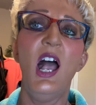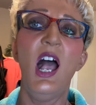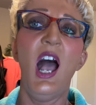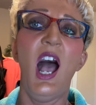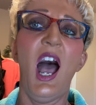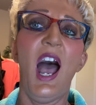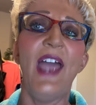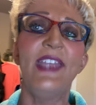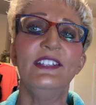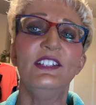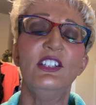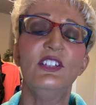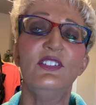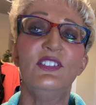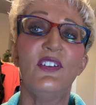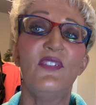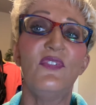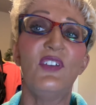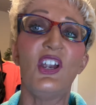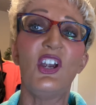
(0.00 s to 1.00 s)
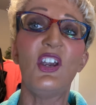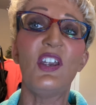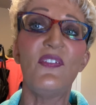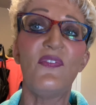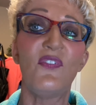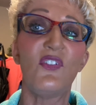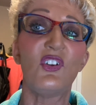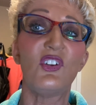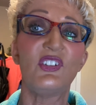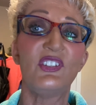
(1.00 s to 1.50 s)
The very
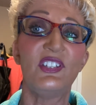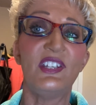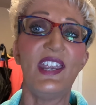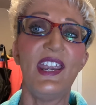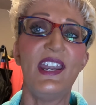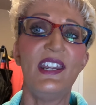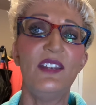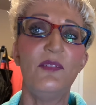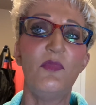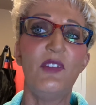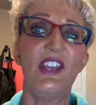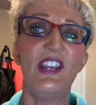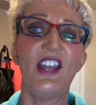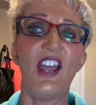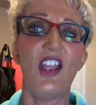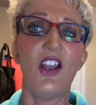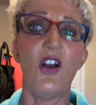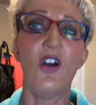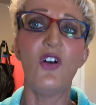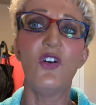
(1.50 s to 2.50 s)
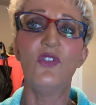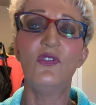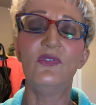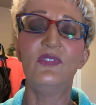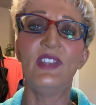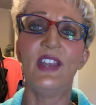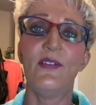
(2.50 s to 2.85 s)
first tanning bed I owned,